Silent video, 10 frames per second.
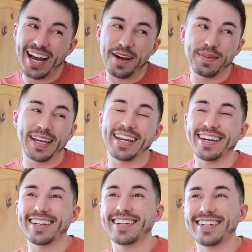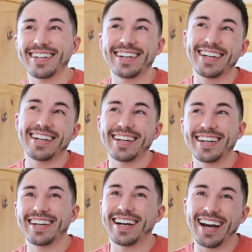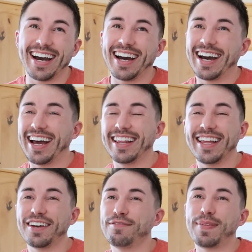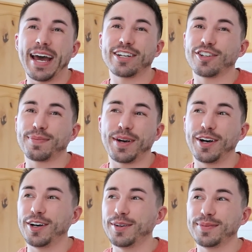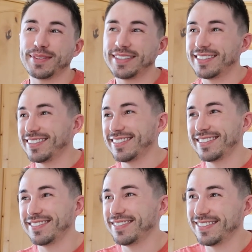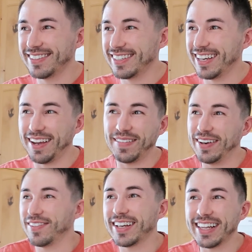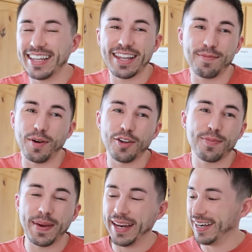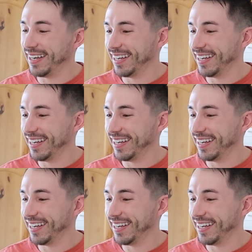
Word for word: I mean, Corn. I love Patrick Mahomes mean, really, they've wait, both it's, been.